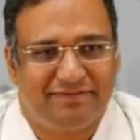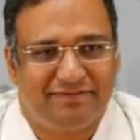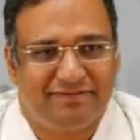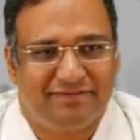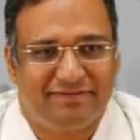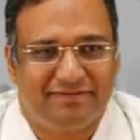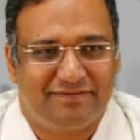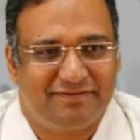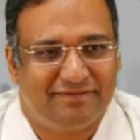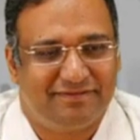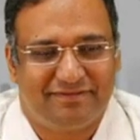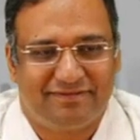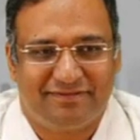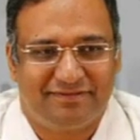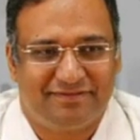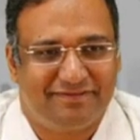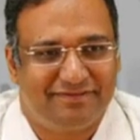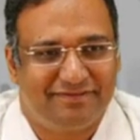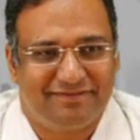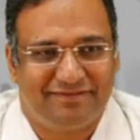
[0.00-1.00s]

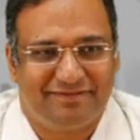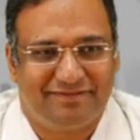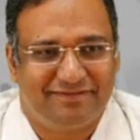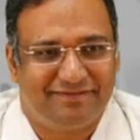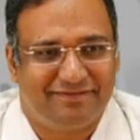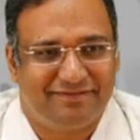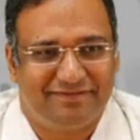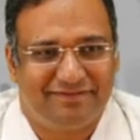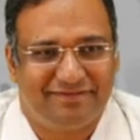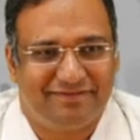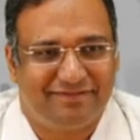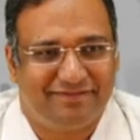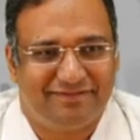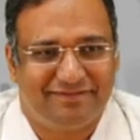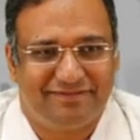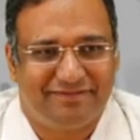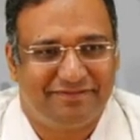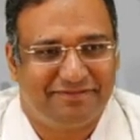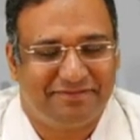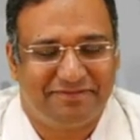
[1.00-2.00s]

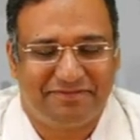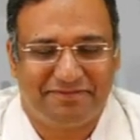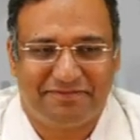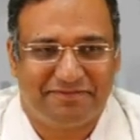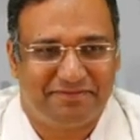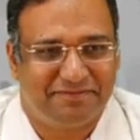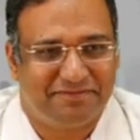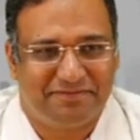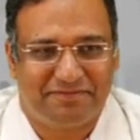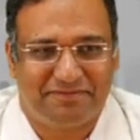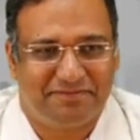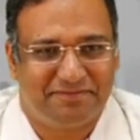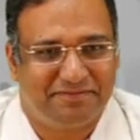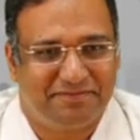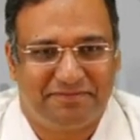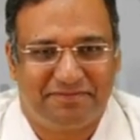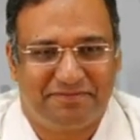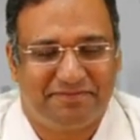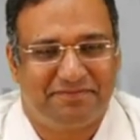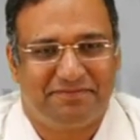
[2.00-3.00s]

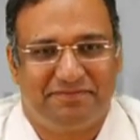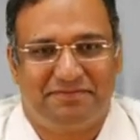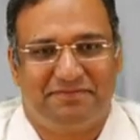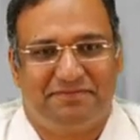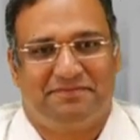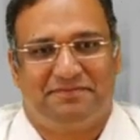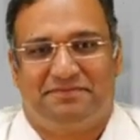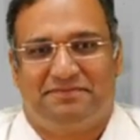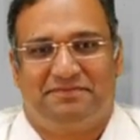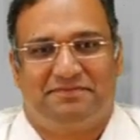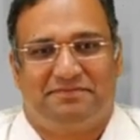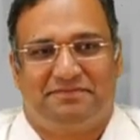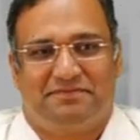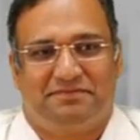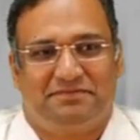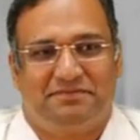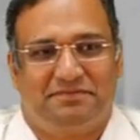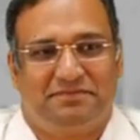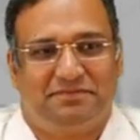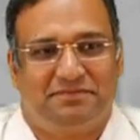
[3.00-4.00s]

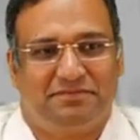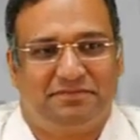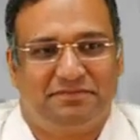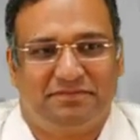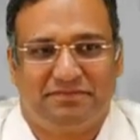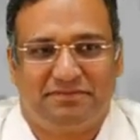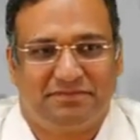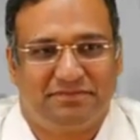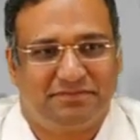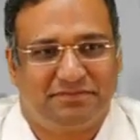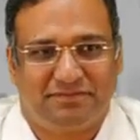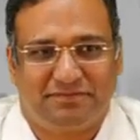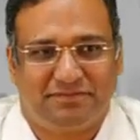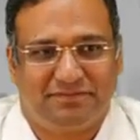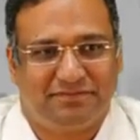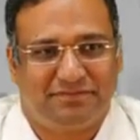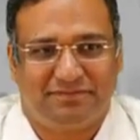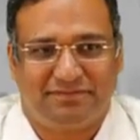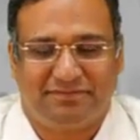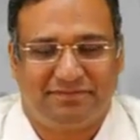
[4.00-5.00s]

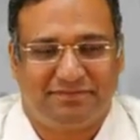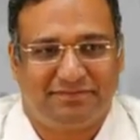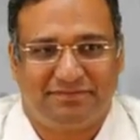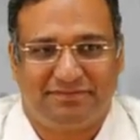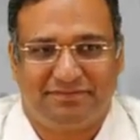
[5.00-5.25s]
[no speech]